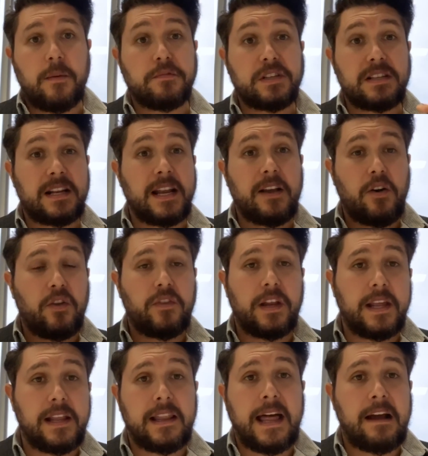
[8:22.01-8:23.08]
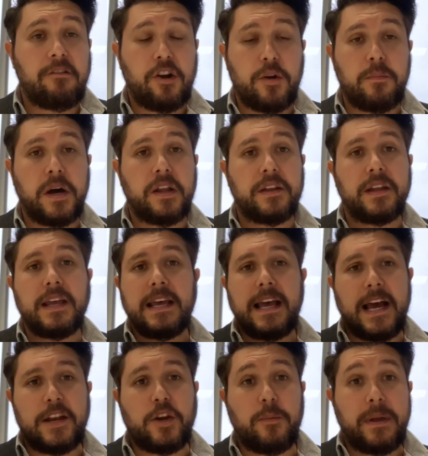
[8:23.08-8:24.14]
Just click on the little arrow button
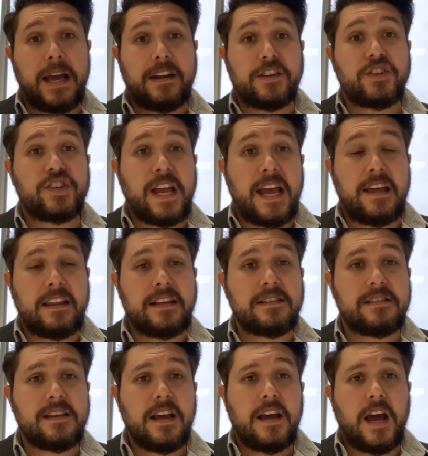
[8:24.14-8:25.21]
and you'll be able to share this